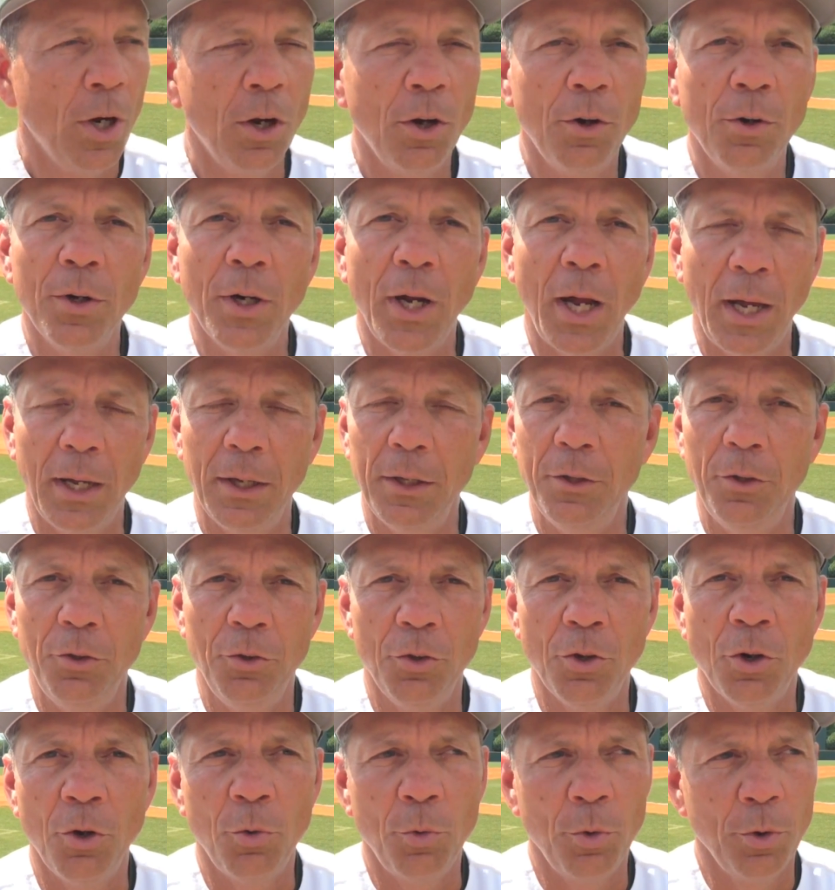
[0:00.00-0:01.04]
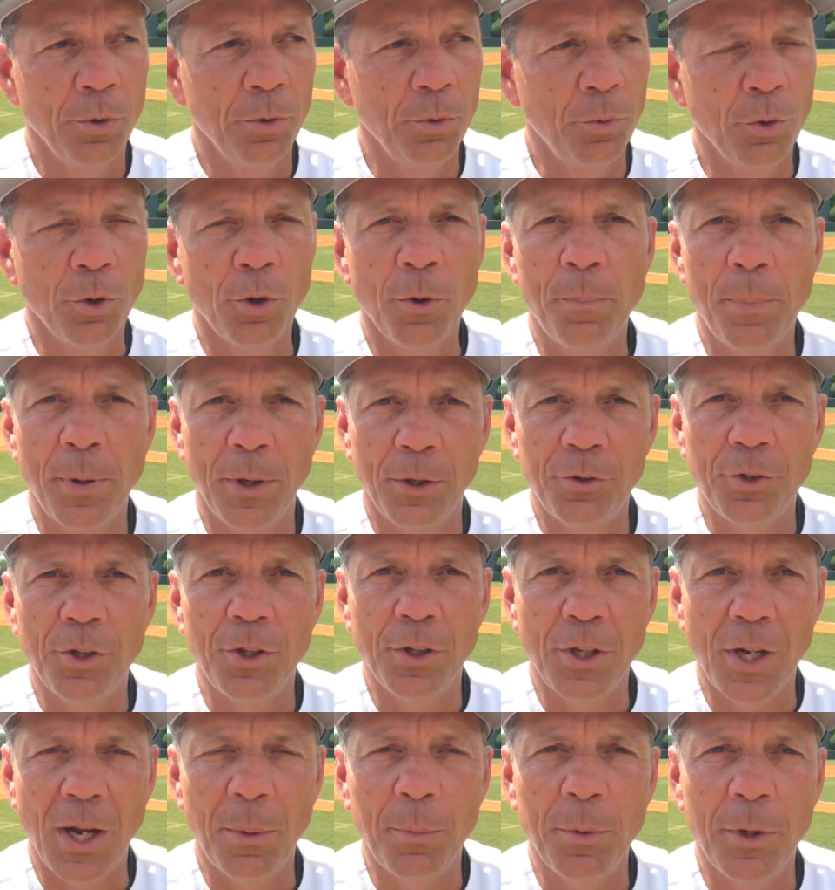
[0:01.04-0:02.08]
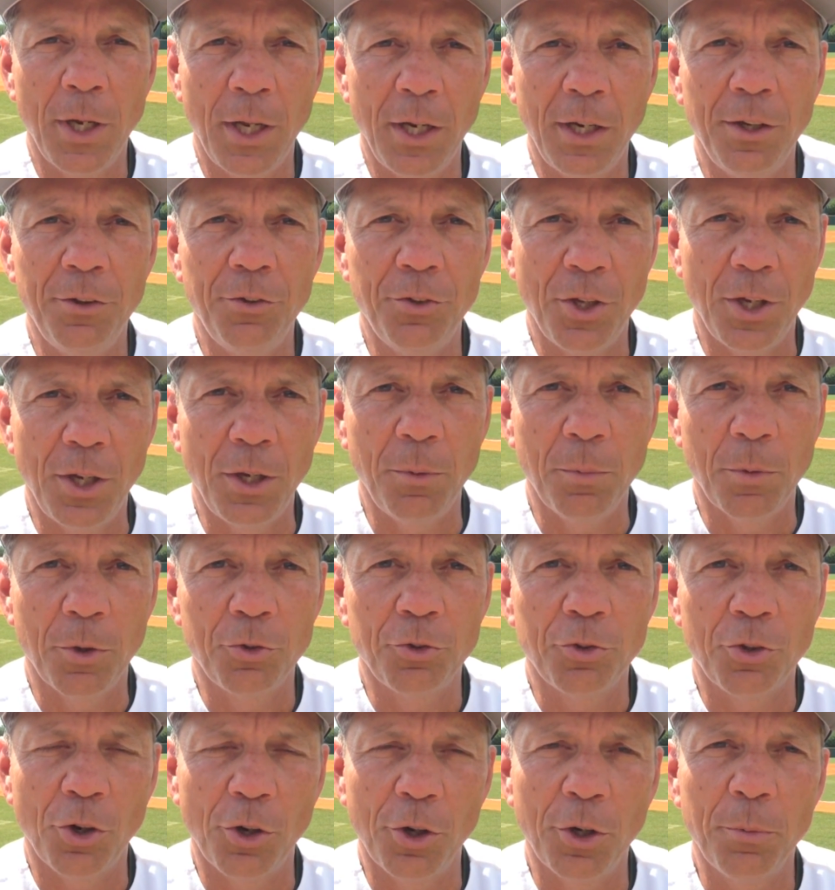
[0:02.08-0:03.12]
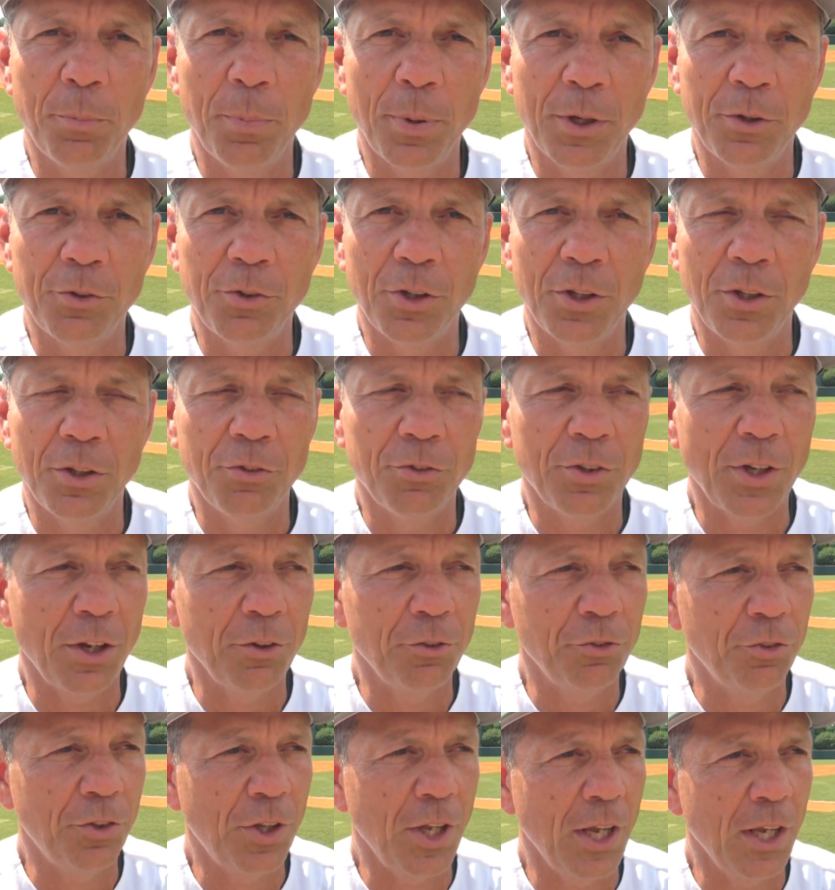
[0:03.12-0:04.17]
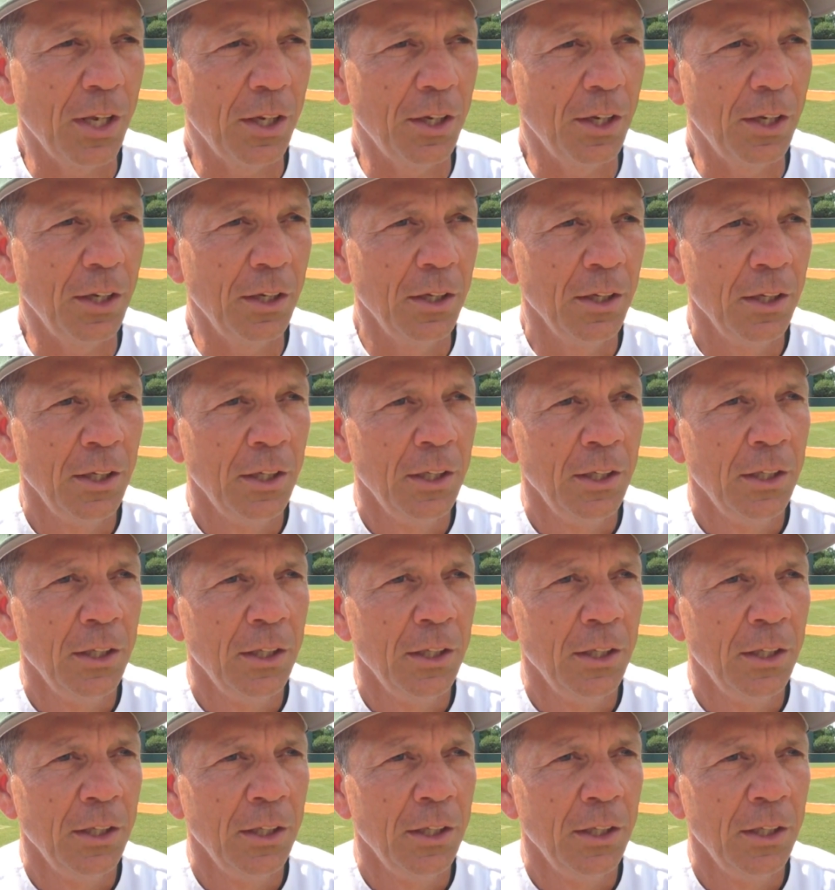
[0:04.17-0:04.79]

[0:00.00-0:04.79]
Well, you know we're, we're a pitching dominated team. Our starting pitching is outstanding.